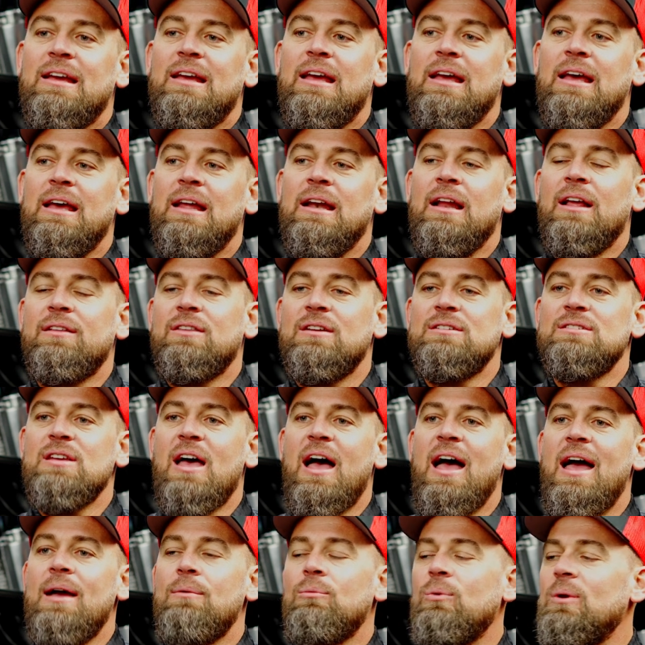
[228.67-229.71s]
And at the
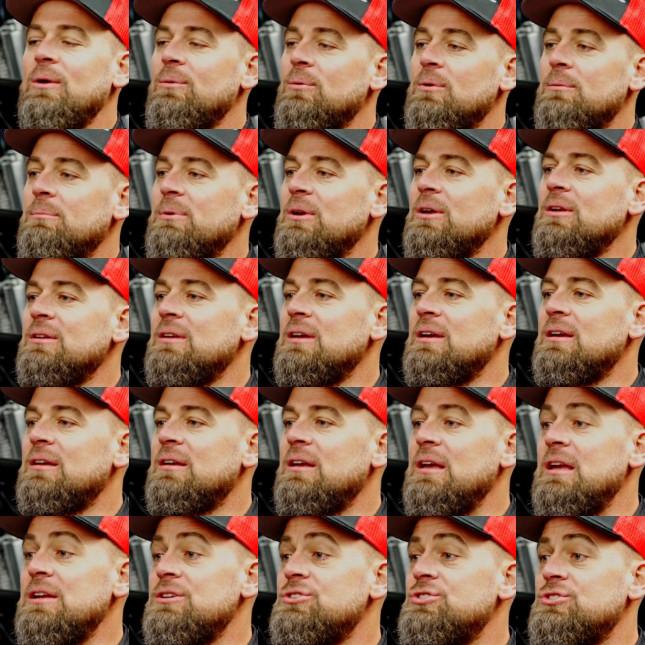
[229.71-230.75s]
time we were building,
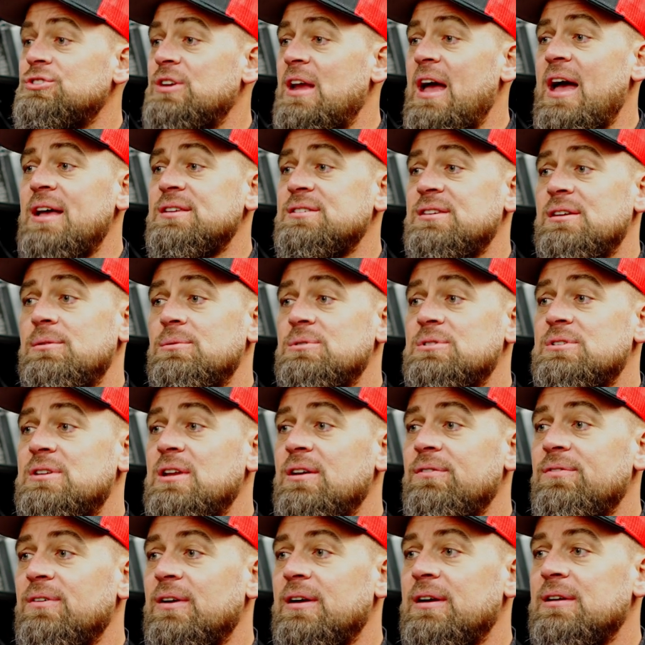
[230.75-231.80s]
each chassis was
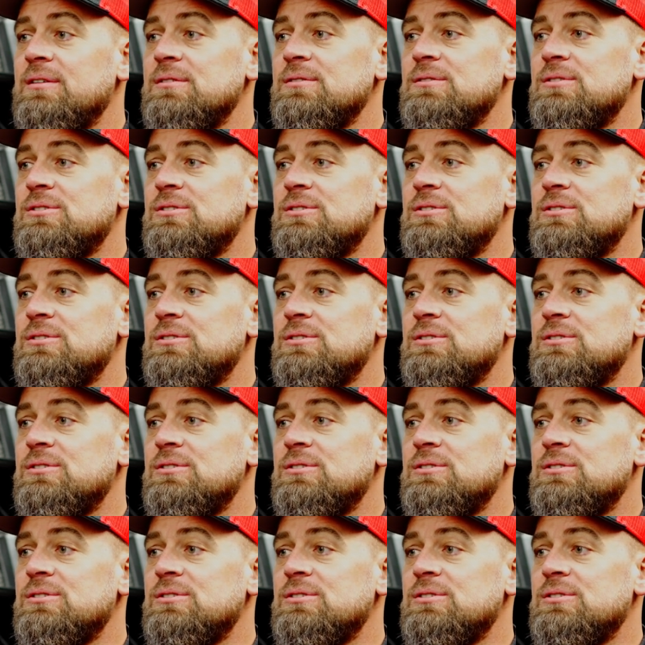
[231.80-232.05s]
different.